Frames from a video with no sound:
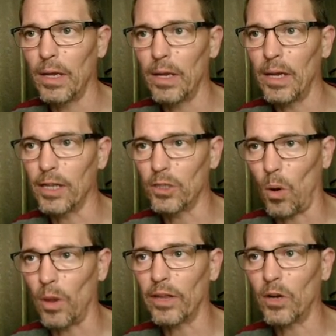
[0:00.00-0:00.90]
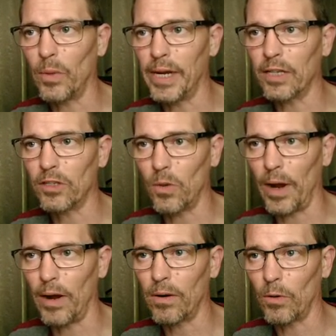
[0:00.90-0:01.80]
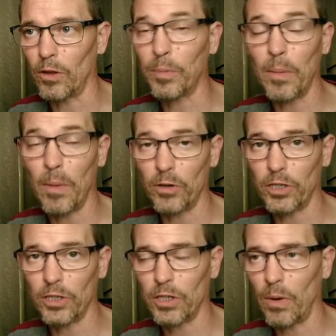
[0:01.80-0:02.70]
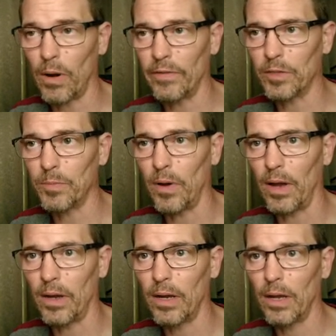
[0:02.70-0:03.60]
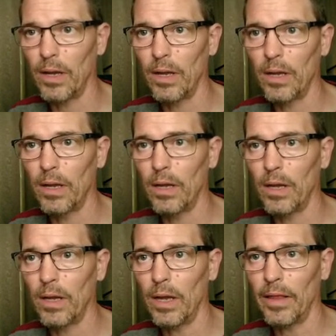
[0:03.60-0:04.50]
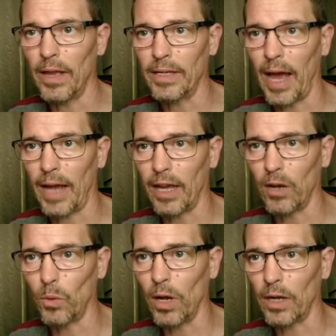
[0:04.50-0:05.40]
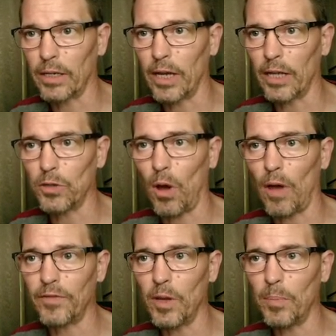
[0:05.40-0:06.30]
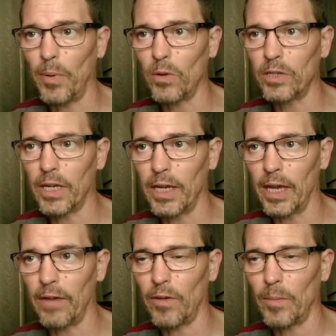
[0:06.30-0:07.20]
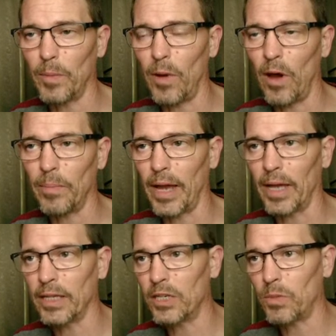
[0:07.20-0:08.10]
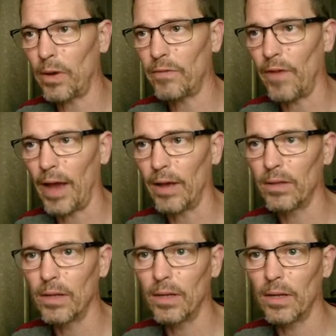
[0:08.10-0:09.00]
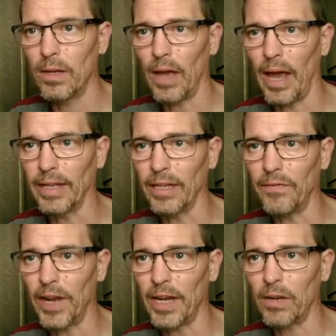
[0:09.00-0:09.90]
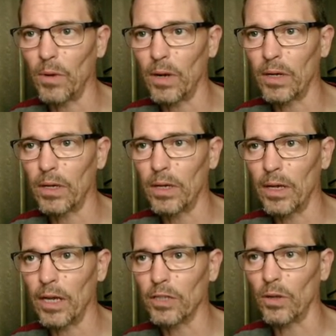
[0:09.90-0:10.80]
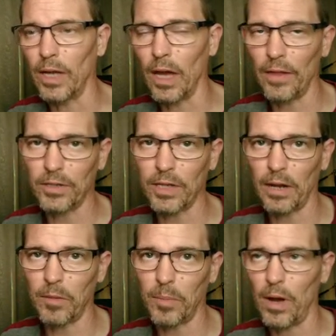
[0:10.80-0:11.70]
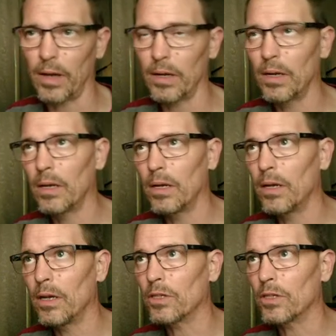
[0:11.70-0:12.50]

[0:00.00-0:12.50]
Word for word: is on the queening square, or the promotion square of its pawn. The attacking rook cuts off the opposing king from the pawn by at least one file, and the defending rook is on the other side of the pawn. So